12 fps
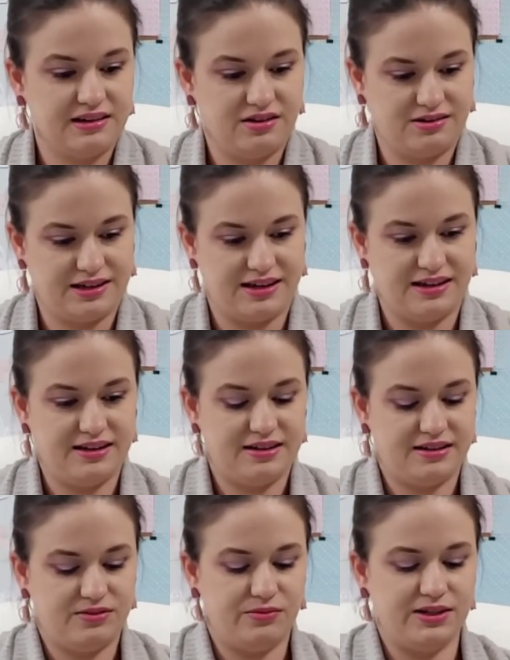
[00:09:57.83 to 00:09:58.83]
Okay,
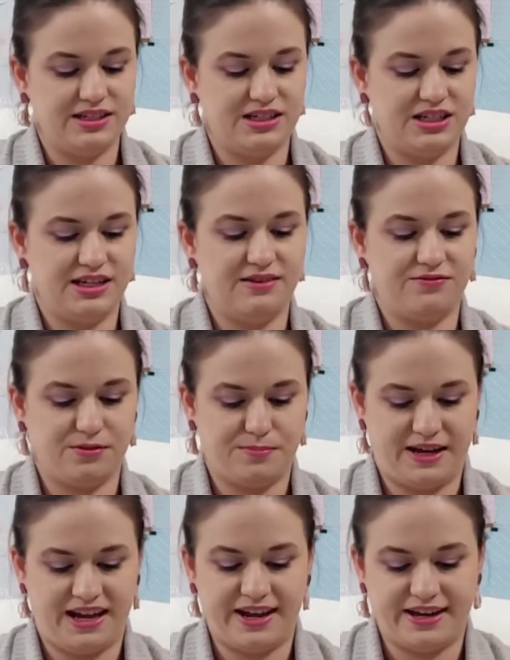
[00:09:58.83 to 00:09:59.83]
what did she get for
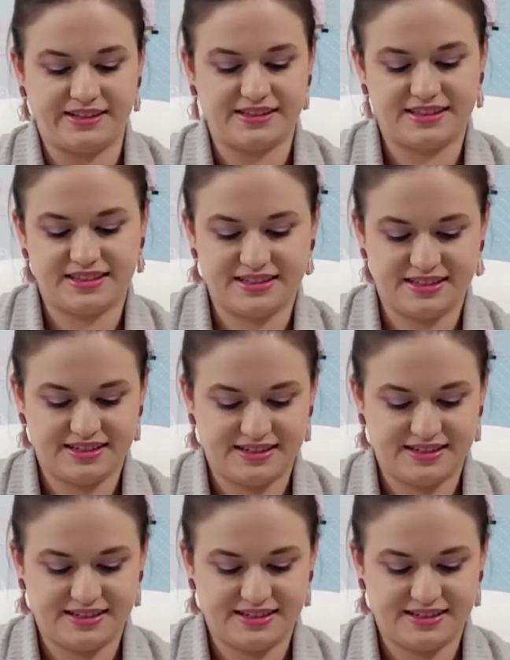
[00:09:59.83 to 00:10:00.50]
pants?